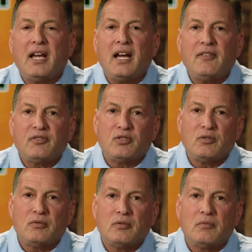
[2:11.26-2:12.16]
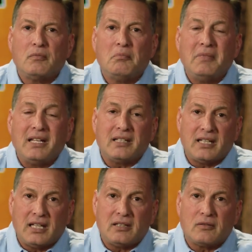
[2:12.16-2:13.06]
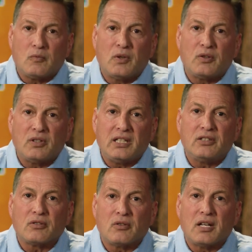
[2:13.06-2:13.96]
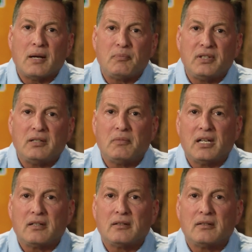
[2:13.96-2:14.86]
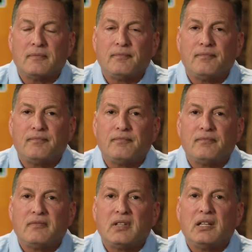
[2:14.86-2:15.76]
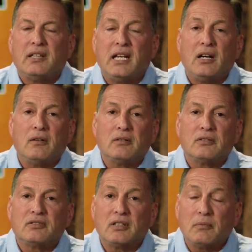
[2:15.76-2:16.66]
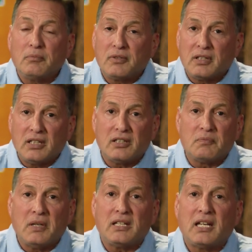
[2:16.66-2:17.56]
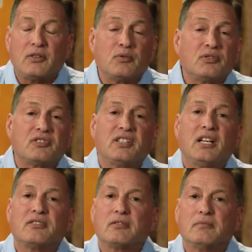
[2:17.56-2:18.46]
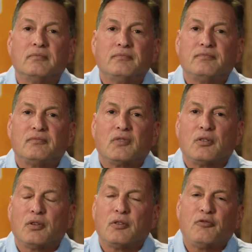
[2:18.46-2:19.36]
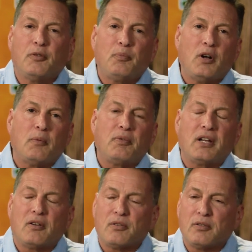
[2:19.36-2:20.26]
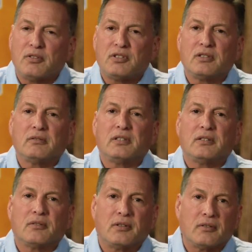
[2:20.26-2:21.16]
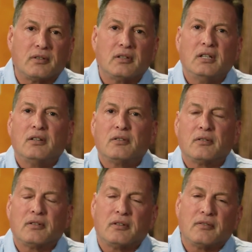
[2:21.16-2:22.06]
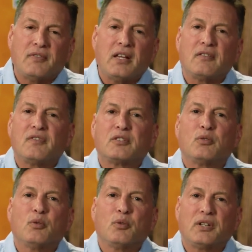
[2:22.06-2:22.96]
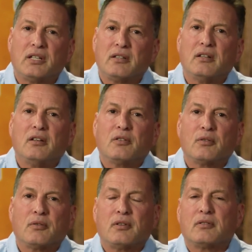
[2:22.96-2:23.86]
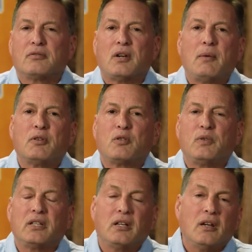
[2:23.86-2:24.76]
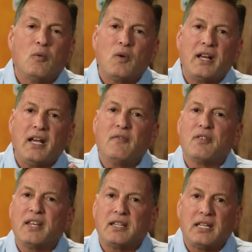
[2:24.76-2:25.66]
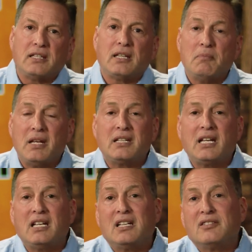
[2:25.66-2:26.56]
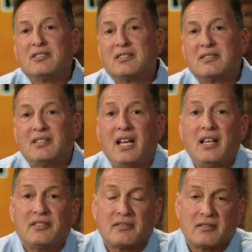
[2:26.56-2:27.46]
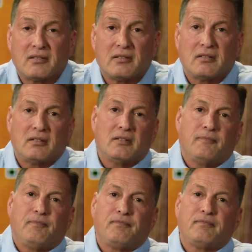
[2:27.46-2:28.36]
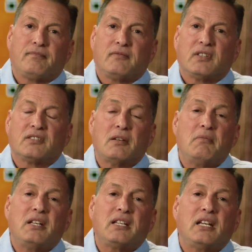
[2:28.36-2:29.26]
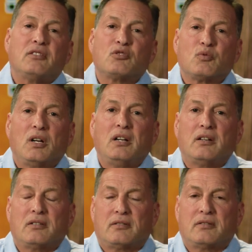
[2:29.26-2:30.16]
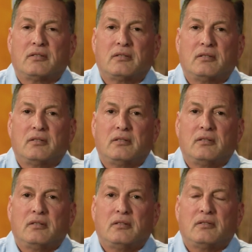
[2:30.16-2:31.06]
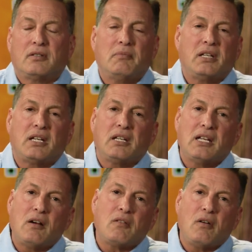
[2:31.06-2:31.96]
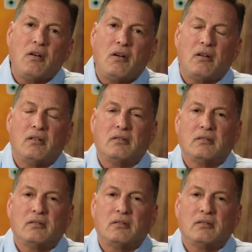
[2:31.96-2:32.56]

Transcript: have to medicate when their needs are not being met. Now, some kids medicate through success. They're the football player, they're the cheerleader, they're the valedictorian, they're the drama queen, whatever. They medicate in success. Some medicate in drugs, some medicate in alcohol,